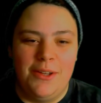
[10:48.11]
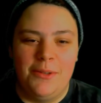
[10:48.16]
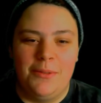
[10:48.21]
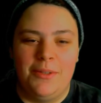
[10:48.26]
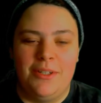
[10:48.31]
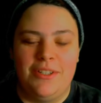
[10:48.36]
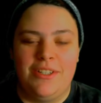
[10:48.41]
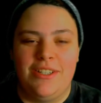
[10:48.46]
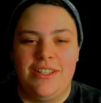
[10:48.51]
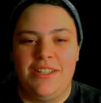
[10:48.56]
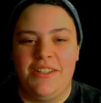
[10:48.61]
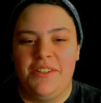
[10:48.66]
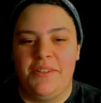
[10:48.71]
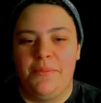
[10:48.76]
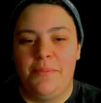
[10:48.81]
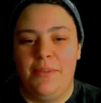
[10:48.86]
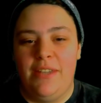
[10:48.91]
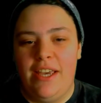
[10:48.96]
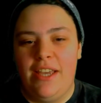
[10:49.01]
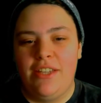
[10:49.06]
which is
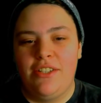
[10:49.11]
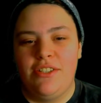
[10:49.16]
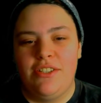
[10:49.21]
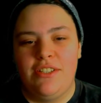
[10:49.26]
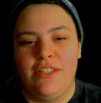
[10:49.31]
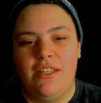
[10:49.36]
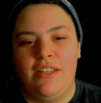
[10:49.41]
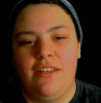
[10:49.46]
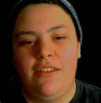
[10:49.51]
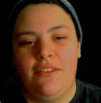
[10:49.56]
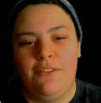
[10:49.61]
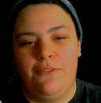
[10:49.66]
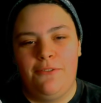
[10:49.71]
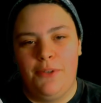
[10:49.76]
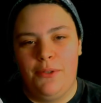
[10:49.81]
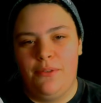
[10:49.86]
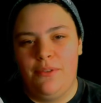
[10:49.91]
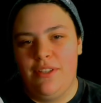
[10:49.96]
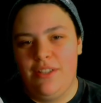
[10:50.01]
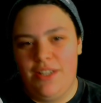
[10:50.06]
PhD
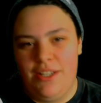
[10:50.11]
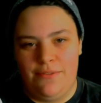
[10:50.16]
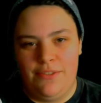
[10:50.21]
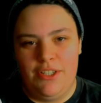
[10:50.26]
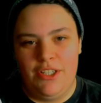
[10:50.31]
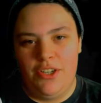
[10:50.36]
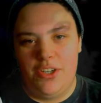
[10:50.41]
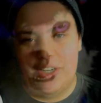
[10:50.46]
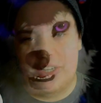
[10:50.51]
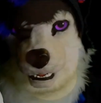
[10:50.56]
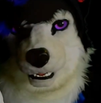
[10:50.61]
Food the Love Degree.